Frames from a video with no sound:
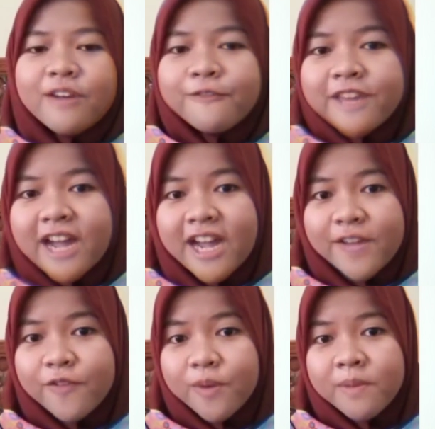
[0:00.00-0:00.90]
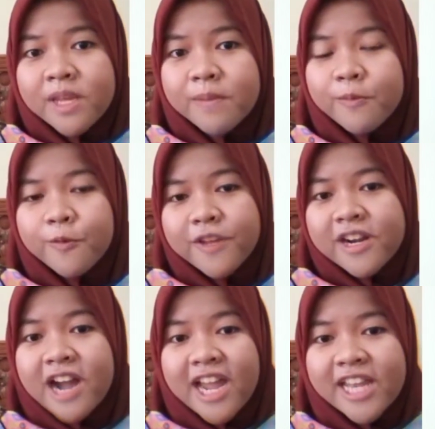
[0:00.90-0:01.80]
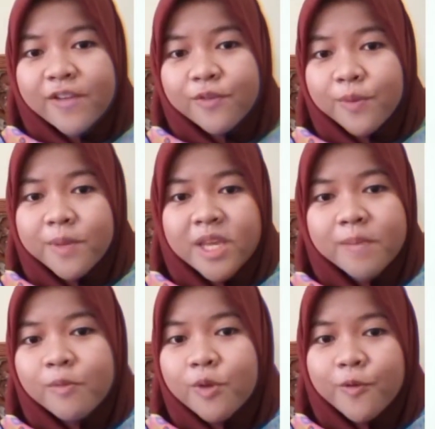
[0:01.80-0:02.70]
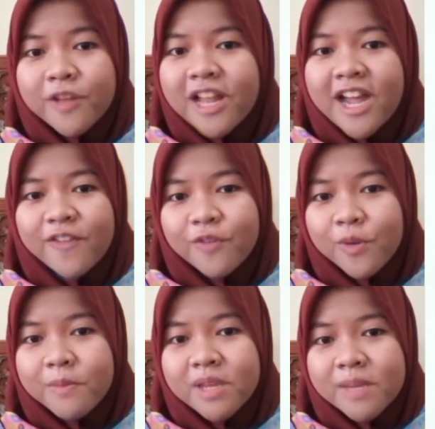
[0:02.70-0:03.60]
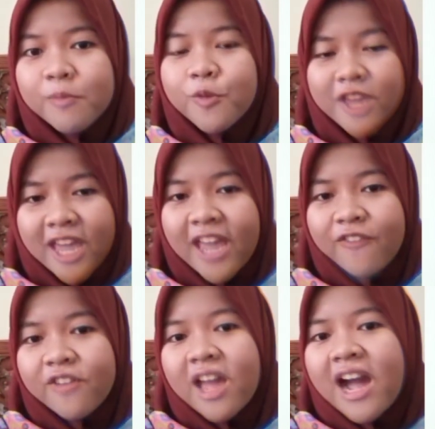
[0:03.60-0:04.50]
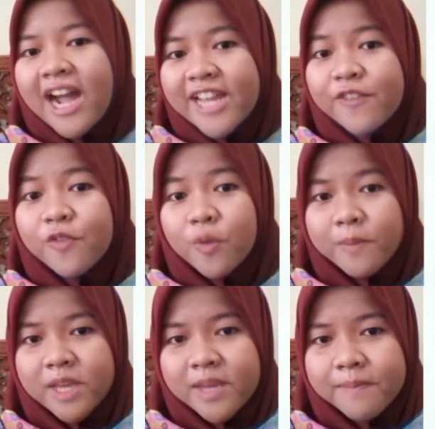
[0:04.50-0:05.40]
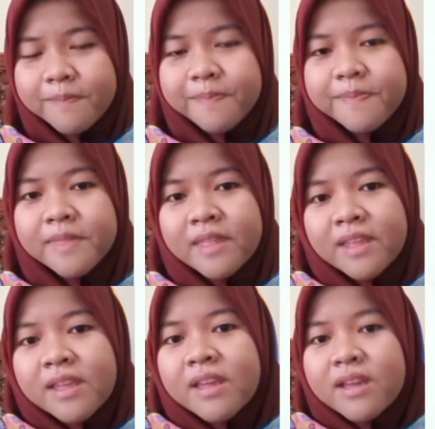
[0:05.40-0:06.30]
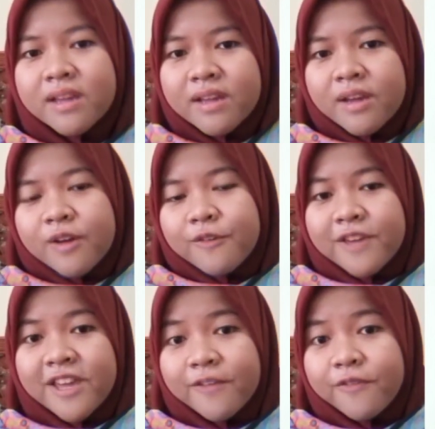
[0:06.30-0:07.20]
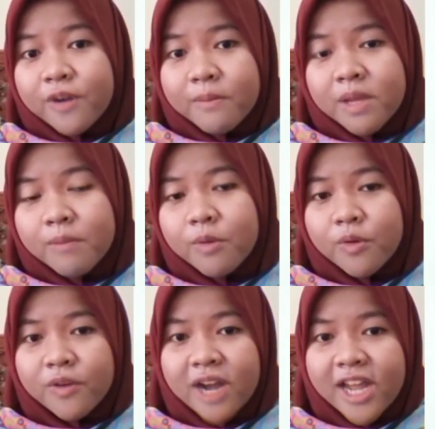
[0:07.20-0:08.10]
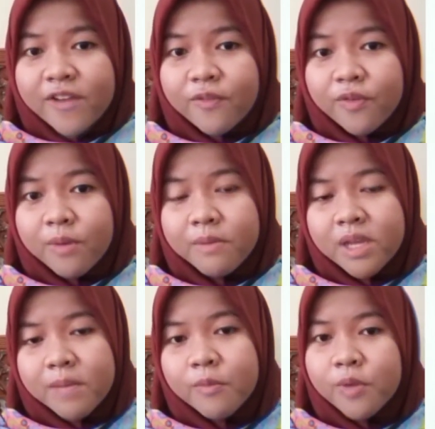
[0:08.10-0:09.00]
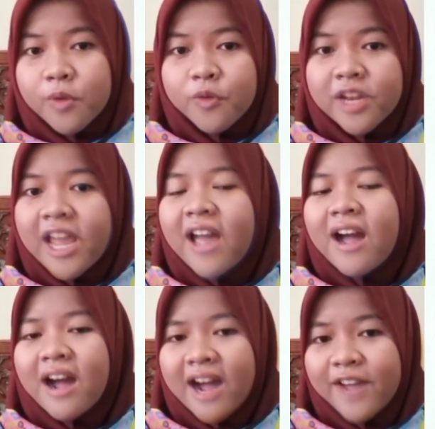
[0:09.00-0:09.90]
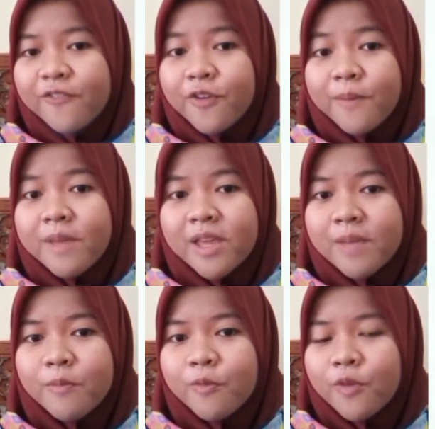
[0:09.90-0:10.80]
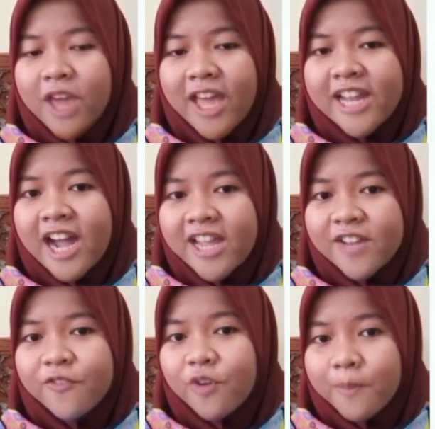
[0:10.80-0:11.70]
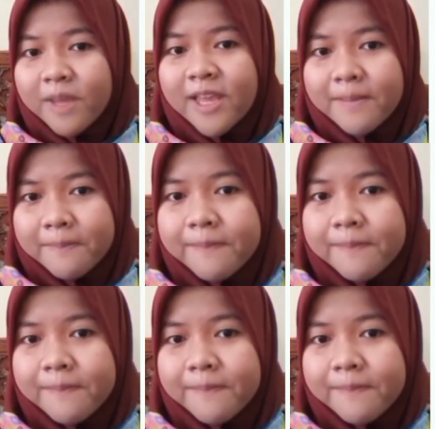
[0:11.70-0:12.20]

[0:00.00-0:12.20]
We hide from him, we are hiding from him, we will hide from him, we have hiding from him. We have from him, we were hiding from him, we would hide from him, we had hidden from him.